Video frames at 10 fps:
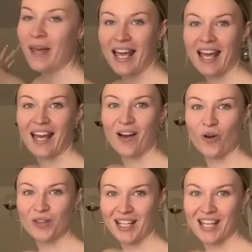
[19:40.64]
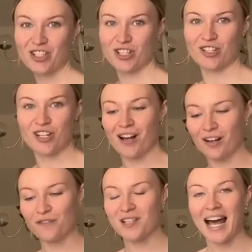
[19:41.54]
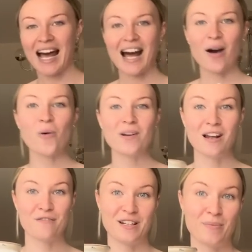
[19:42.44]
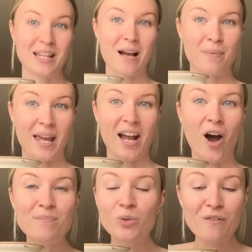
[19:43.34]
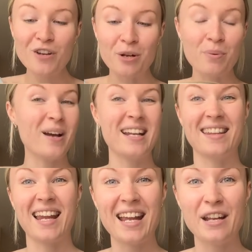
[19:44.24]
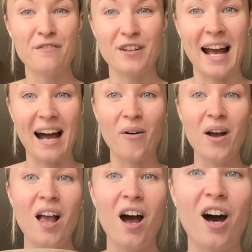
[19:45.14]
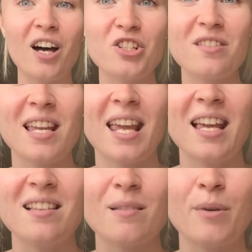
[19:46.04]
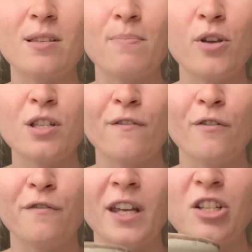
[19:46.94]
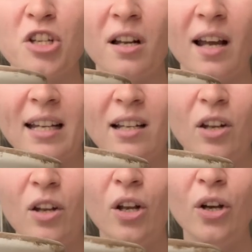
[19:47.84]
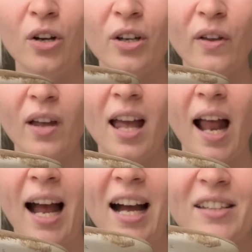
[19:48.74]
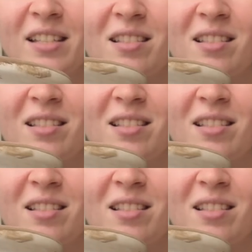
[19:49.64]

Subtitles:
here on the kitchen shelves, how lovely would that be? I'm not even going to put anything in it for now. I just think it's the most beautiful feature. Like, look at this